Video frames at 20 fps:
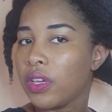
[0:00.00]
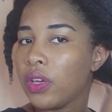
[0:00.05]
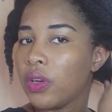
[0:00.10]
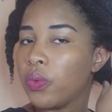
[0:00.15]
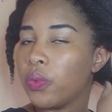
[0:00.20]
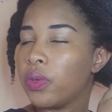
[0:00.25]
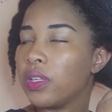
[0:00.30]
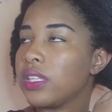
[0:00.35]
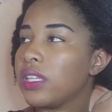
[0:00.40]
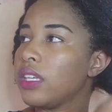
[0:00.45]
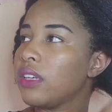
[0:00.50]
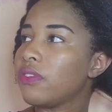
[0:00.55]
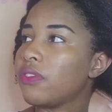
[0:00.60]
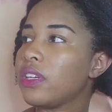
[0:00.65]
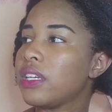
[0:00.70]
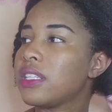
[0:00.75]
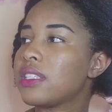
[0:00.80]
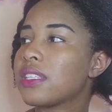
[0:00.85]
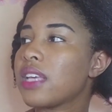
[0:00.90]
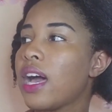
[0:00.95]
will give
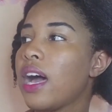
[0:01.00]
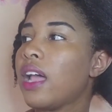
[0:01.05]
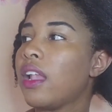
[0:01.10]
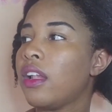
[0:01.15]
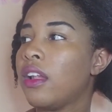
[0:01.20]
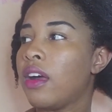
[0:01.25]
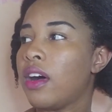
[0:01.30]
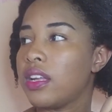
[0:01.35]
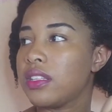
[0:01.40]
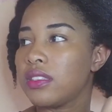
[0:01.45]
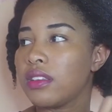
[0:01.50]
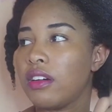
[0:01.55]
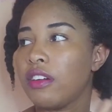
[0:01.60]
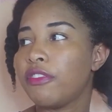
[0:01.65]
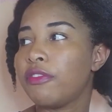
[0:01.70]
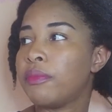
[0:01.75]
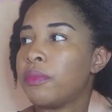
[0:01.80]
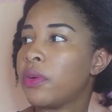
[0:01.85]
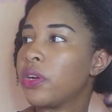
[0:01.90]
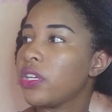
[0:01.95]
it a lot
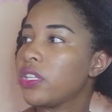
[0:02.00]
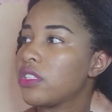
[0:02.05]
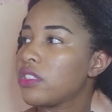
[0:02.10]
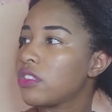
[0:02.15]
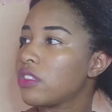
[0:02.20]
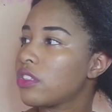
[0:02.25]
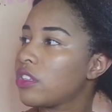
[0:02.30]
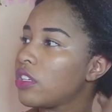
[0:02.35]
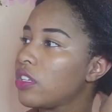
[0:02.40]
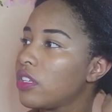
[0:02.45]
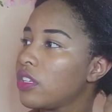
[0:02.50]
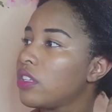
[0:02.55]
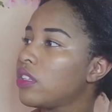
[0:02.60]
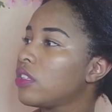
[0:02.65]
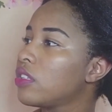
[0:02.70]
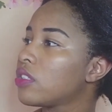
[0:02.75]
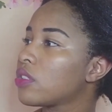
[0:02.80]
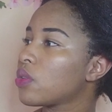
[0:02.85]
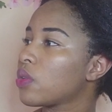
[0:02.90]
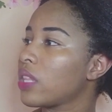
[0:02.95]
of moisture
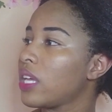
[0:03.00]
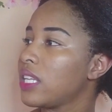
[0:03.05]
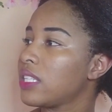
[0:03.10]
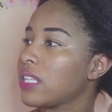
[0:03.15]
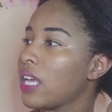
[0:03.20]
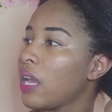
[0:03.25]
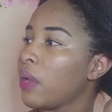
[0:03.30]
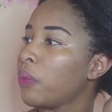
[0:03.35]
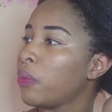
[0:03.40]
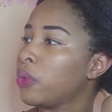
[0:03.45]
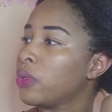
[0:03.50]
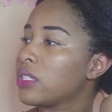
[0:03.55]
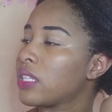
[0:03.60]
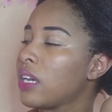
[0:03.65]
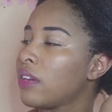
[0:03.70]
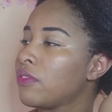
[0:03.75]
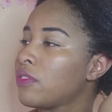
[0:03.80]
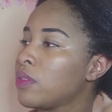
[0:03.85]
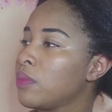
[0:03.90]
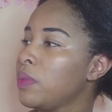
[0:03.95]
so that I won't
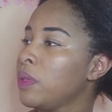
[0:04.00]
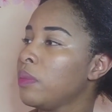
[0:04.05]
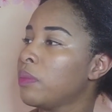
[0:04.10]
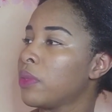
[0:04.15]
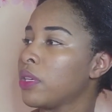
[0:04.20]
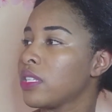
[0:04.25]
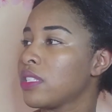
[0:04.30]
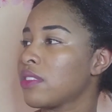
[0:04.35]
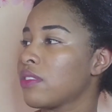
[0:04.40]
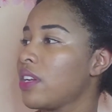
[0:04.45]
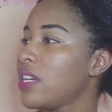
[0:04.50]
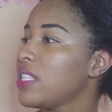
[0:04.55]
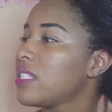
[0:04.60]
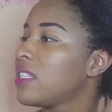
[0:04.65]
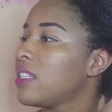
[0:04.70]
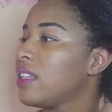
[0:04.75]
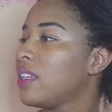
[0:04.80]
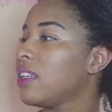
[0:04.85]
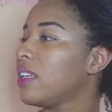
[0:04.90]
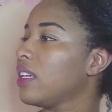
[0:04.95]
have to be
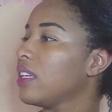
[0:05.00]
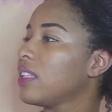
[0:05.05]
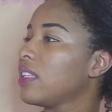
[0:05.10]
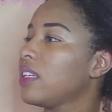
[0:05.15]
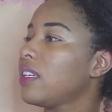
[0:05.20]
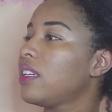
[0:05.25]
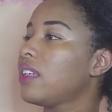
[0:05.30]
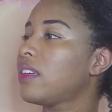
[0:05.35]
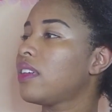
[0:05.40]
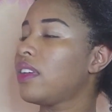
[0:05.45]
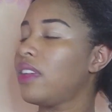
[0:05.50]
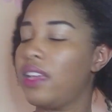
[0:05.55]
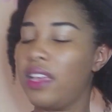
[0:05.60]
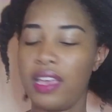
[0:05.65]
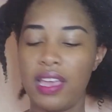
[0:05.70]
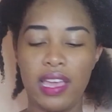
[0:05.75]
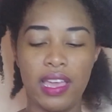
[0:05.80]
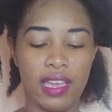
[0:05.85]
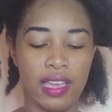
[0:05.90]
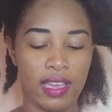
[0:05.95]
moisturizing daily.
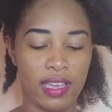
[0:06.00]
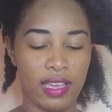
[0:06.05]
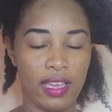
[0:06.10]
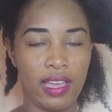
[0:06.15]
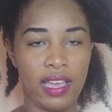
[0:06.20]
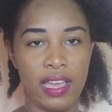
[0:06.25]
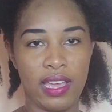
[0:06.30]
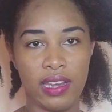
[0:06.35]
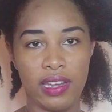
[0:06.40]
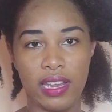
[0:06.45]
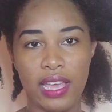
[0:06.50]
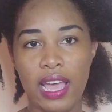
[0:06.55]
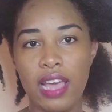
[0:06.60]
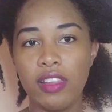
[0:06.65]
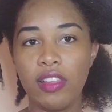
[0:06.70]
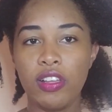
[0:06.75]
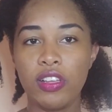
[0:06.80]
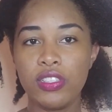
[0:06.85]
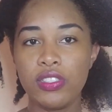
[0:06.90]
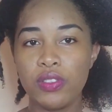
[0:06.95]
And
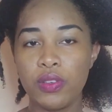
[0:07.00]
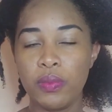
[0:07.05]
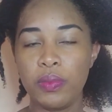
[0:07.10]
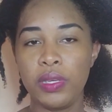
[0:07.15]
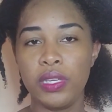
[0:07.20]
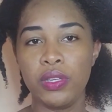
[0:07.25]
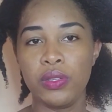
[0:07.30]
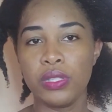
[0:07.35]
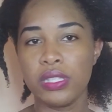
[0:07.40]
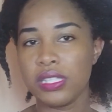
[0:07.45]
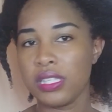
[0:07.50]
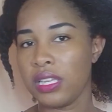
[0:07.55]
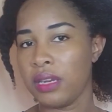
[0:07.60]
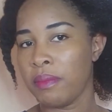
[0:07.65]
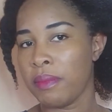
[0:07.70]
I'll also be using